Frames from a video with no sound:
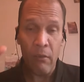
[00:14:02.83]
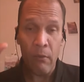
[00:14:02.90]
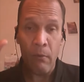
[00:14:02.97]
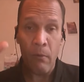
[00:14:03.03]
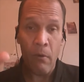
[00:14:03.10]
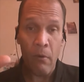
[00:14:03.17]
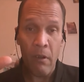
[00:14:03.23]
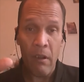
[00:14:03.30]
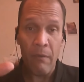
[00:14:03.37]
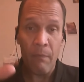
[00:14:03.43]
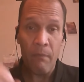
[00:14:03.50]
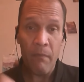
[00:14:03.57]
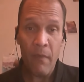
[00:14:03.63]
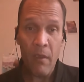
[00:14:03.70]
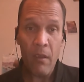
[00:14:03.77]
throw it,
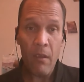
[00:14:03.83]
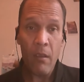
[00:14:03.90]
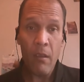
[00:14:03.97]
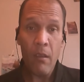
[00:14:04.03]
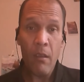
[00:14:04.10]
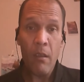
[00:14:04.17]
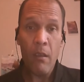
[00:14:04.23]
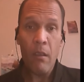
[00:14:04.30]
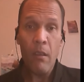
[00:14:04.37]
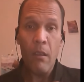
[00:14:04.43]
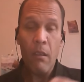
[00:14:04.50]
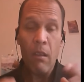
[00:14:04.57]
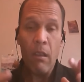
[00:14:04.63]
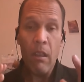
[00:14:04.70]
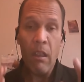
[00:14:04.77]

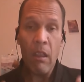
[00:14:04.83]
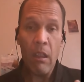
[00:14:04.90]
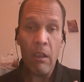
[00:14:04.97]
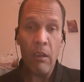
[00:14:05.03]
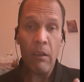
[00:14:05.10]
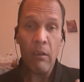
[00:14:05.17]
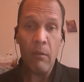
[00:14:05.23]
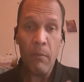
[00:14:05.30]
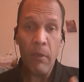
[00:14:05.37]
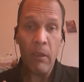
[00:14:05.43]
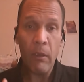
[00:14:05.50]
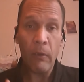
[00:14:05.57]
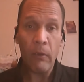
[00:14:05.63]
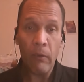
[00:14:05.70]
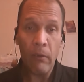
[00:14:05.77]
and it'd
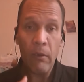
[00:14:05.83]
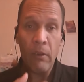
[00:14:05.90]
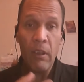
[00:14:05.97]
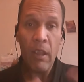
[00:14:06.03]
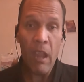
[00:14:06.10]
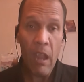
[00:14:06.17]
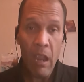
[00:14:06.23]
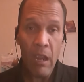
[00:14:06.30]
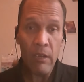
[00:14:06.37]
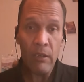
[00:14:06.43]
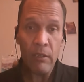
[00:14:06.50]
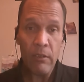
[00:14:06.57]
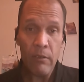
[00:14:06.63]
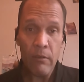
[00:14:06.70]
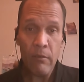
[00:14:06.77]
be easier to
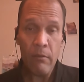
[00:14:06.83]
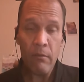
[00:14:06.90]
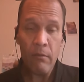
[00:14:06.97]
catch.